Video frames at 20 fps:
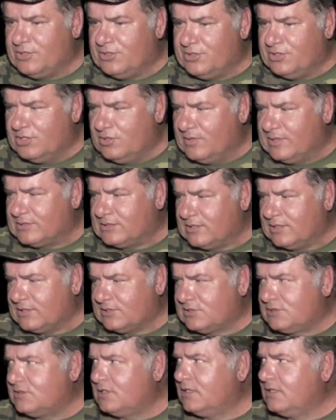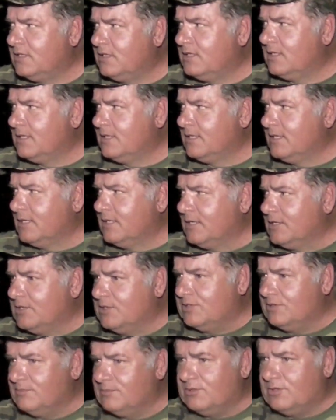When you're new at this,
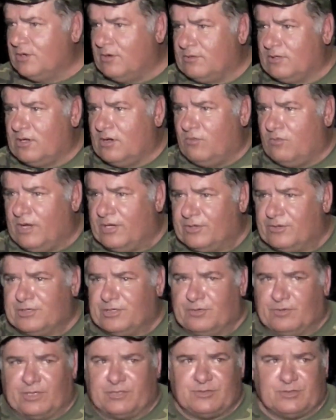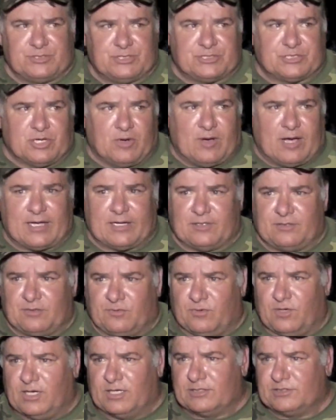you don't know what you're doing. You just go out
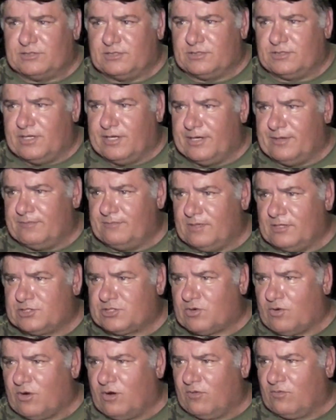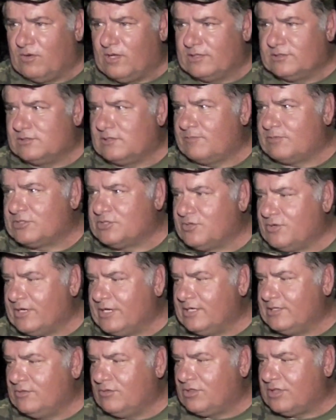in the woods and you hear a squirrel runs up a
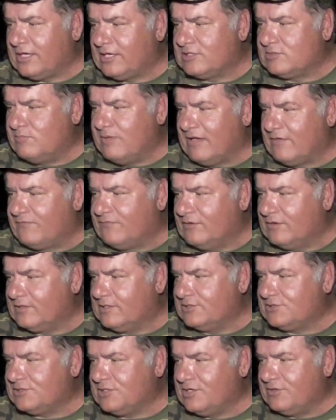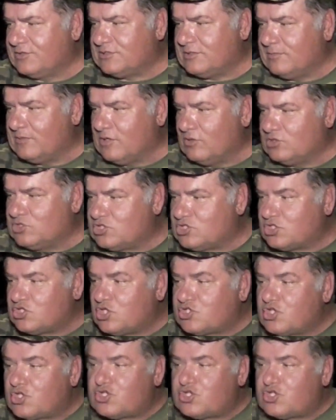tree and you think it's Bigfoot because you hear something go.